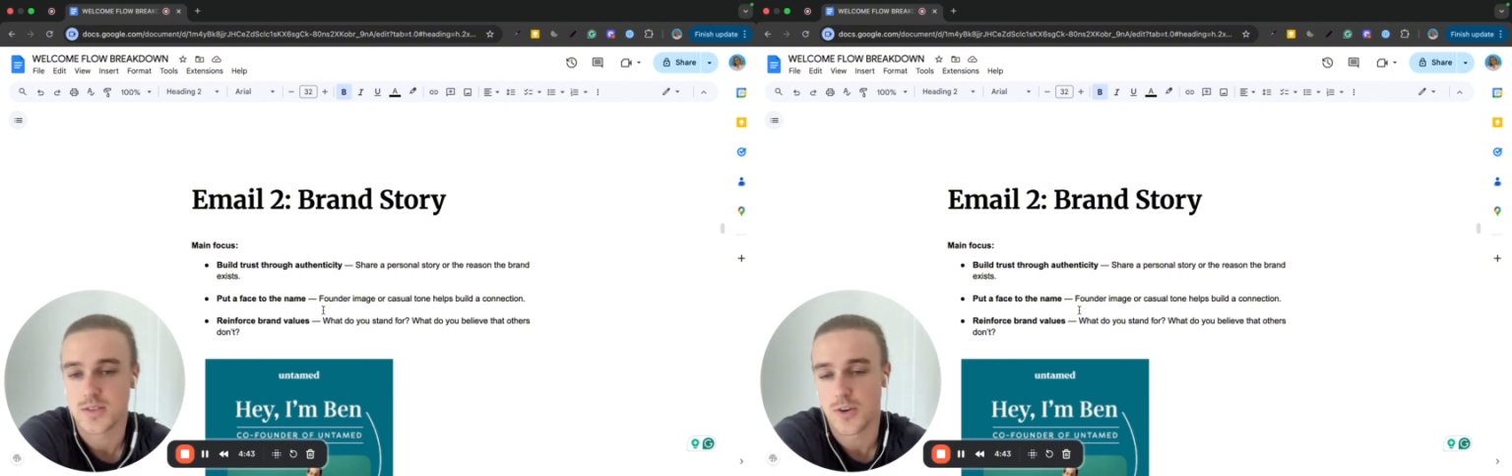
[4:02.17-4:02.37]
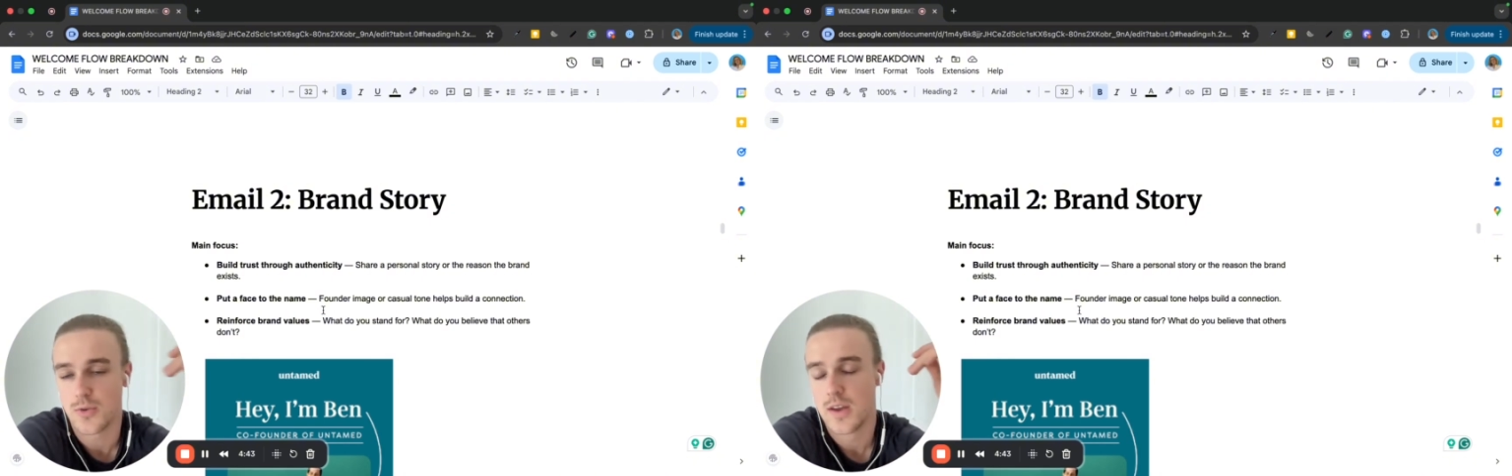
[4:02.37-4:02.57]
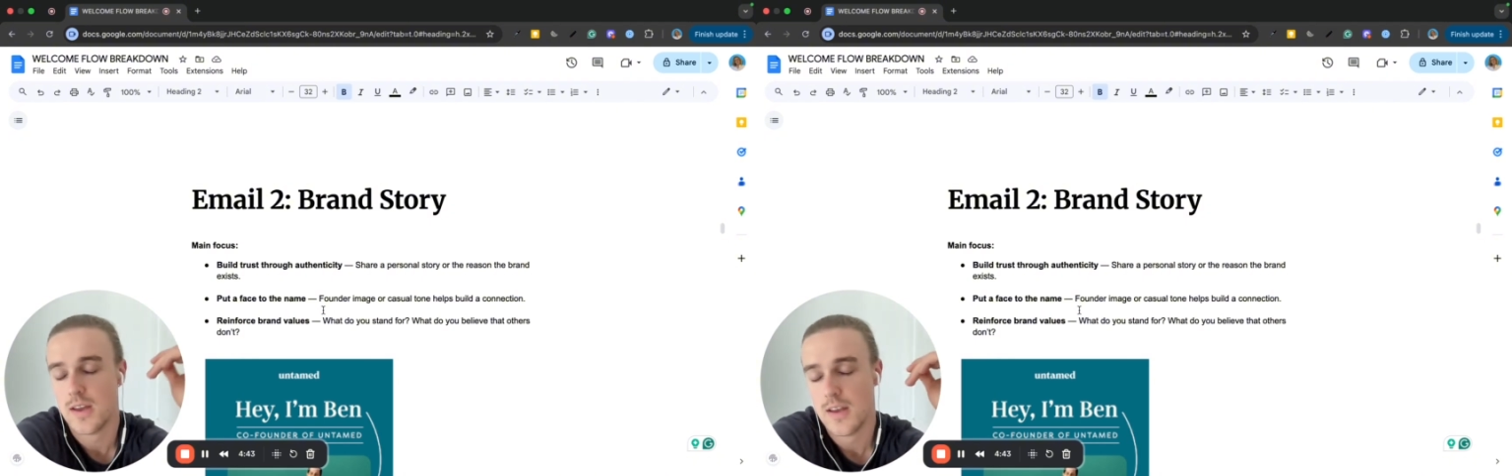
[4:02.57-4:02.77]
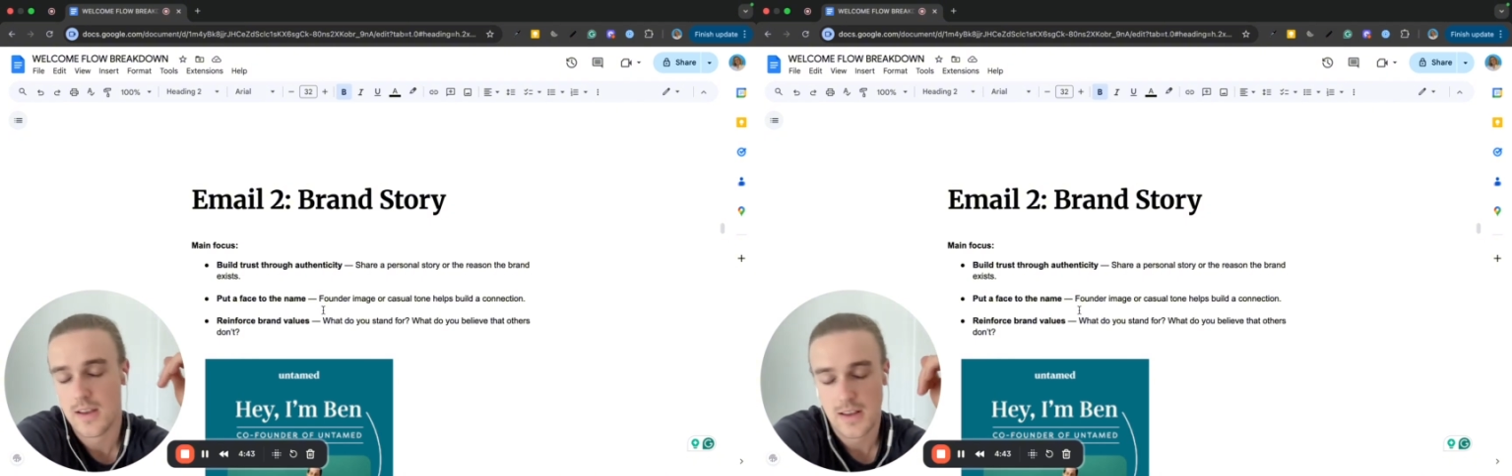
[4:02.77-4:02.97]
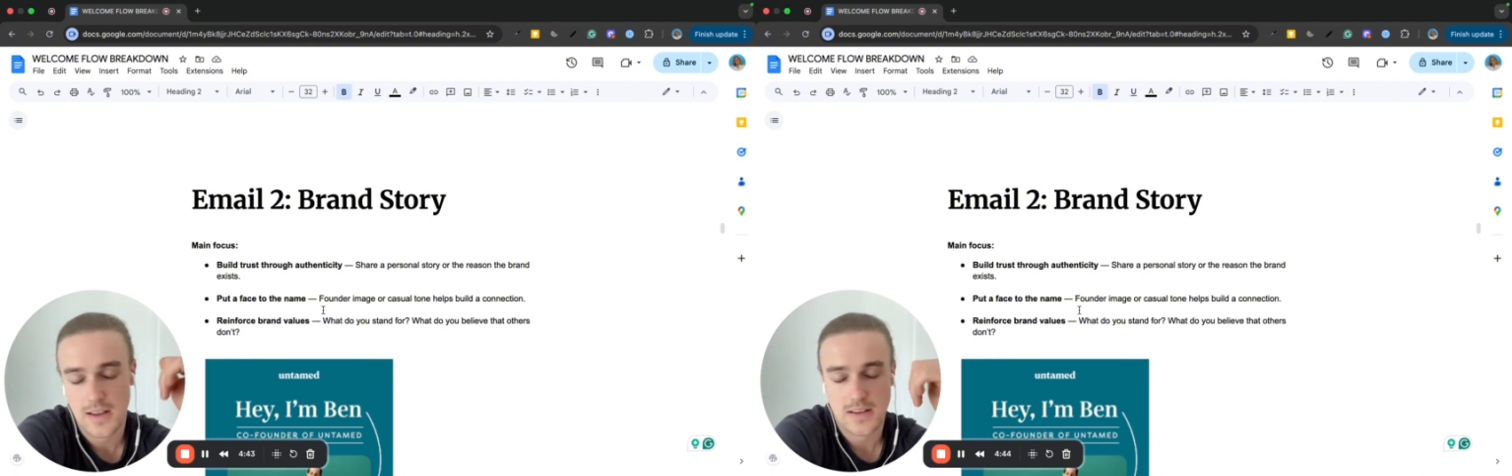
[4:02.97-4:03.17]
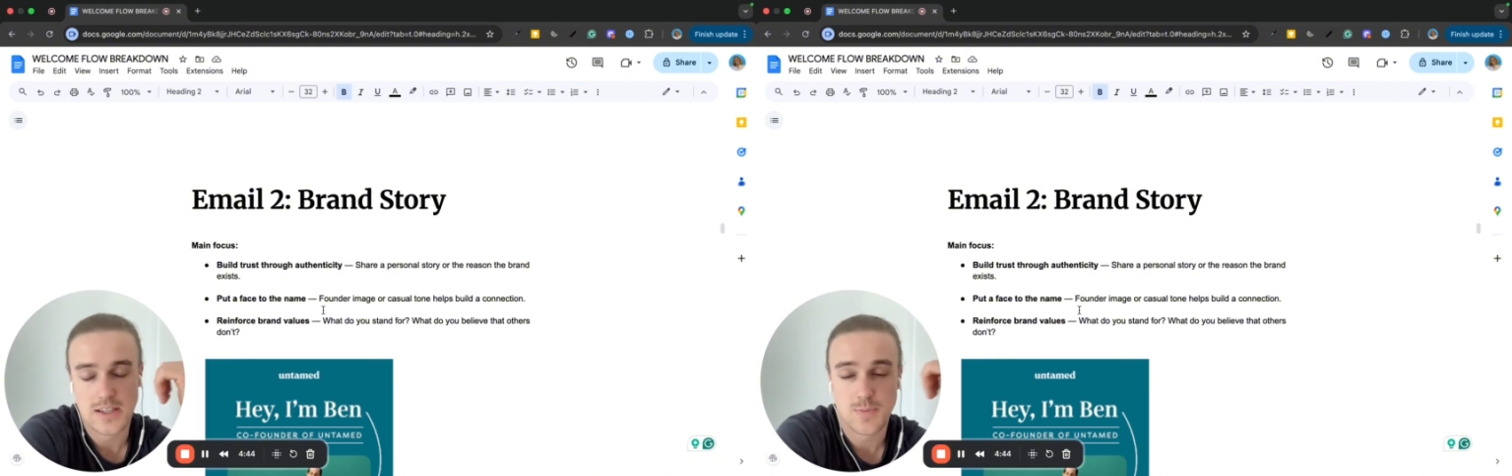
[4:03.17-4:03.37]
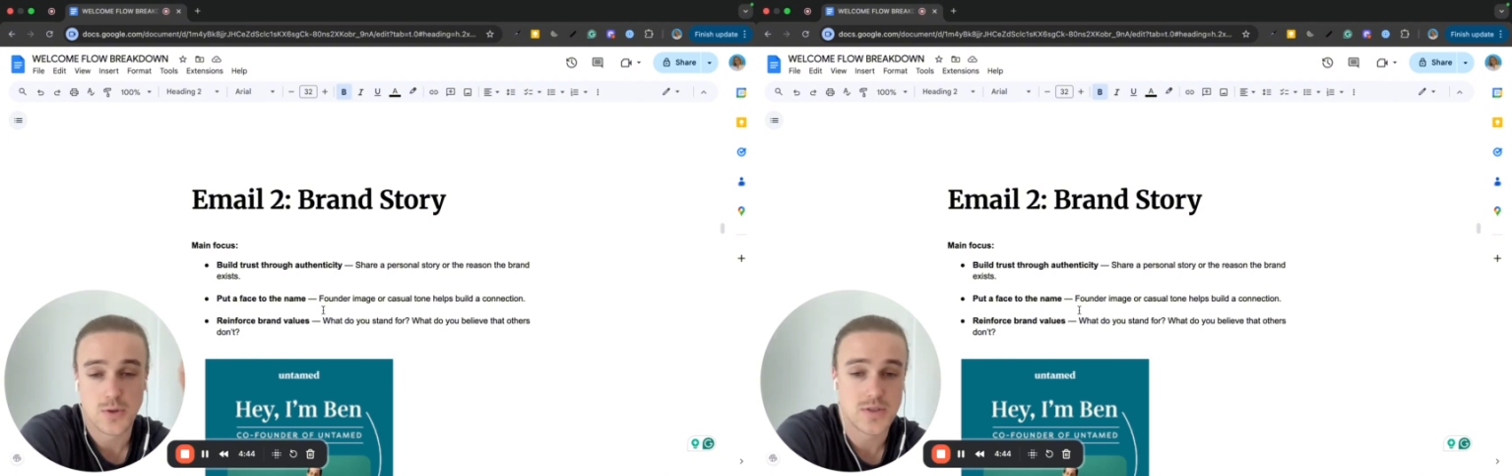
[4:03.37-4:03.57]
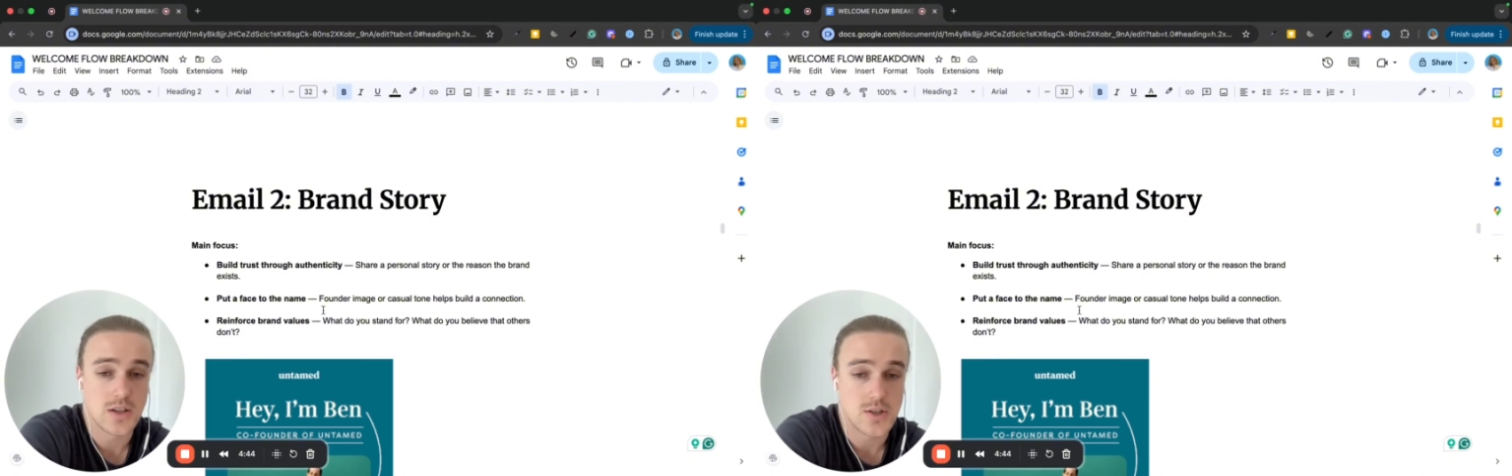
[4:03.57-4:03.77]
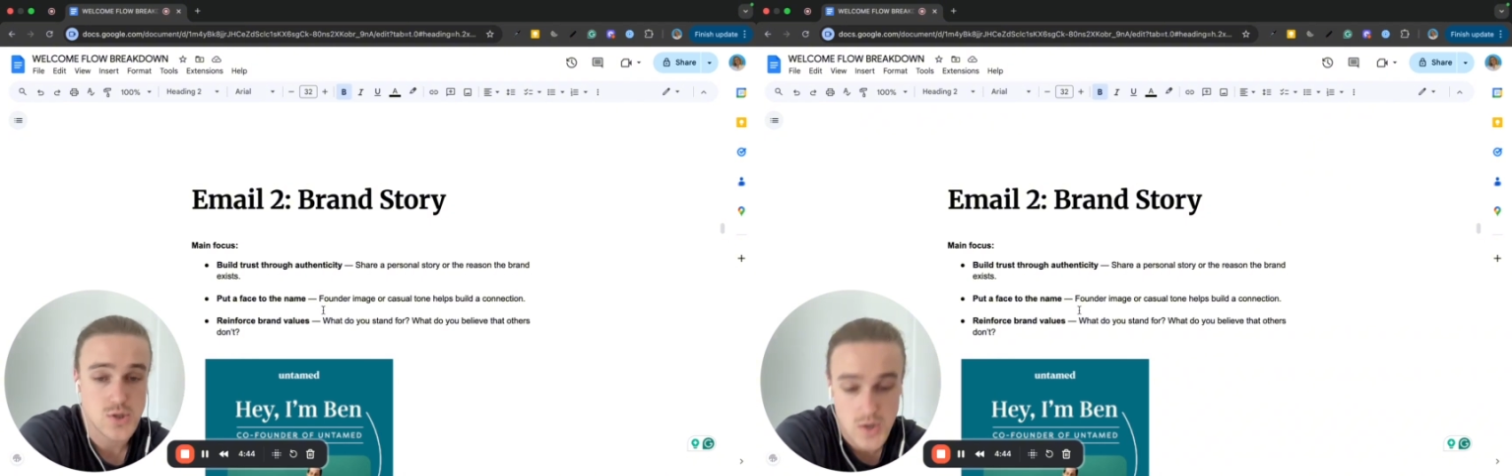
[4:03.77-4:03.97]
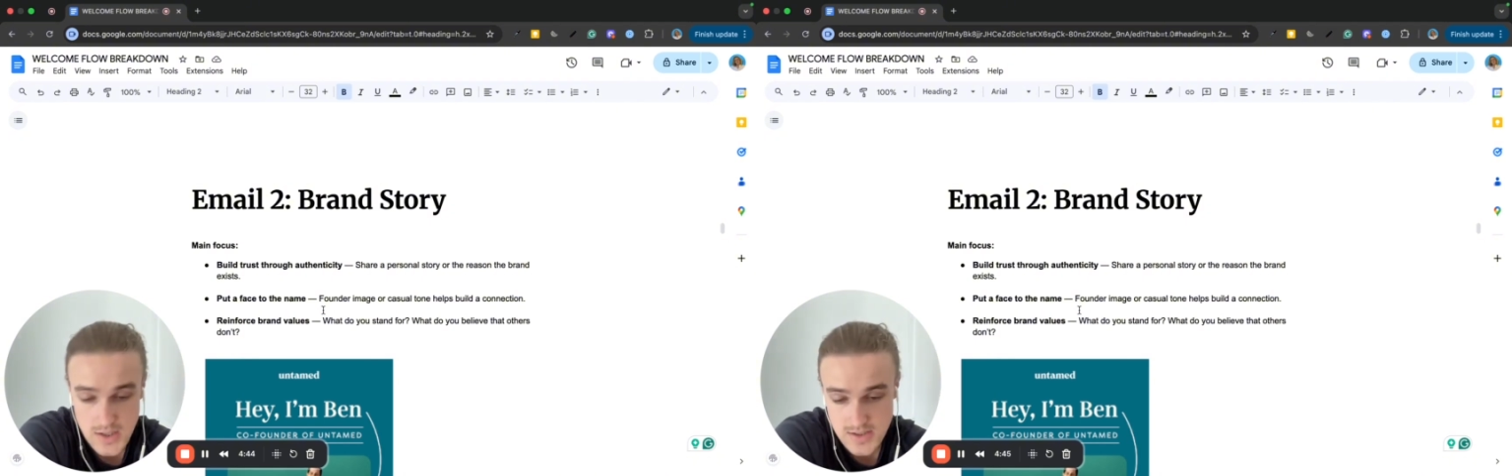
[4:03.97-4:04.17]
So this builds a lot of
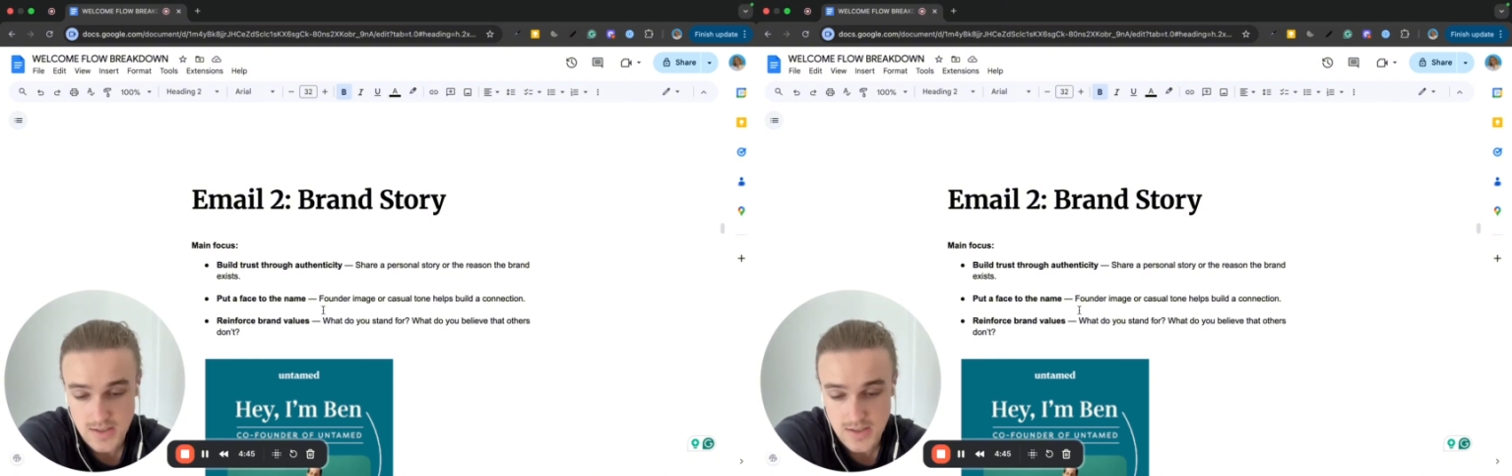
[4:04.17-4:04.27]
trust.